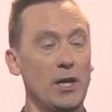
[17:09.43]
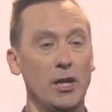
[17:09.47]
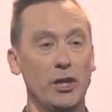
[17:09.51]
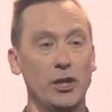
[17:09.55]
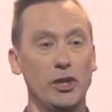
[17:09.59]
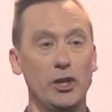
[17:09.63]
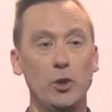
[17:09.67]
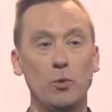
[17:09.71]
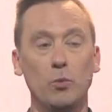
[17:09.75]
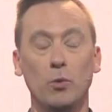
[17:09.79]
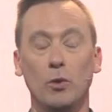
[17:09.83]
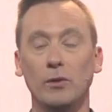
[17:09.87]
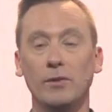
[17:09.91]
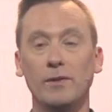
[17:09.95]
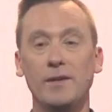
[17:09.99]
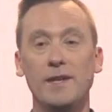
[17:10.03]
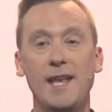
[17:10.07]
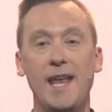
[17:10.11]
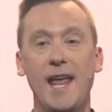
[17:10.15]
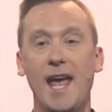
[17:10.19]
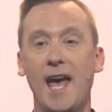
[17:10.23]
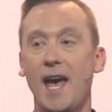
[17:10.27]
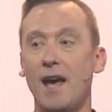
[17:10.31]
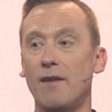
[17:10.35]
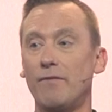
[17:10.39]
you will
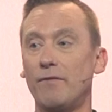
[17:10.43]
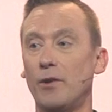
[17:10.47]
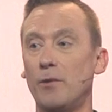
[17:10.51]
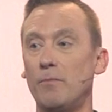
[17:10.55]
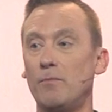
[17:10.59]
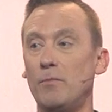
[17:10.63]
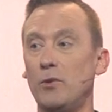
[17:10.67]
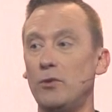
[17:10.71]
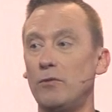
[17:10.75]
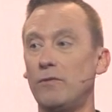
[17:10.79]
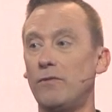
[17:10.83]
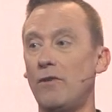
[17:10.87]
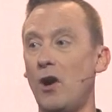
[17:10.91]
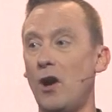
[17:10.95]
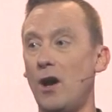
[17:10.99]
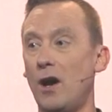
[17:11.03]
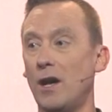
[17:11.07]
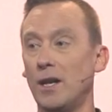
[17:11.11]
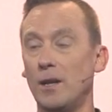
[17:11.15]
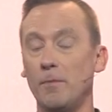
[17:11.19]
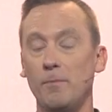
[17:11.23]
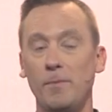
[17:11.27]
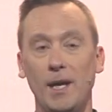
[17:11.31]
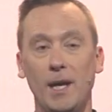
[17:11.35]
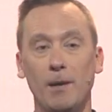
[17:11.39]
never move on
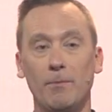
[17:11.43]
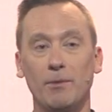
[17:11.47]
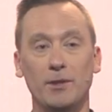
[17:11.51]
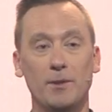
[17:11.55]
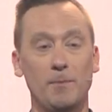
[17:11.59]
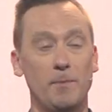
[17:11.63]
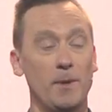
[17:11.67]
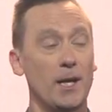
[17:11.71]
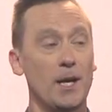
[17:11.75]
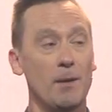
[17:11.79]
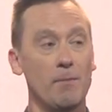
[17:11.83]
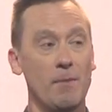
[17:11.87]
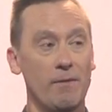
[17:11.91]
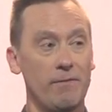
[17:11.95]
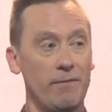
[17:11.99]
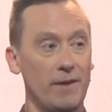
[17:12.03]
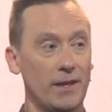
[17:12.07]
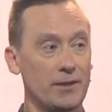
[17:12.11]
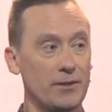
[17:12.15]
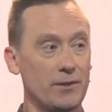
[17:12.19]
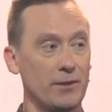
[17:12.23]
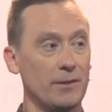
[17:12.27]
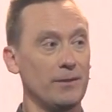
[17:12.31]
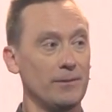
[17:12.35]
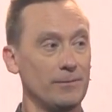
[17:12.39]
and be able to become a
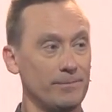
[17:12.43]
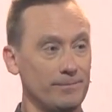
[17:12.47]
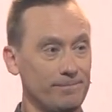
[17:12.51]
victor.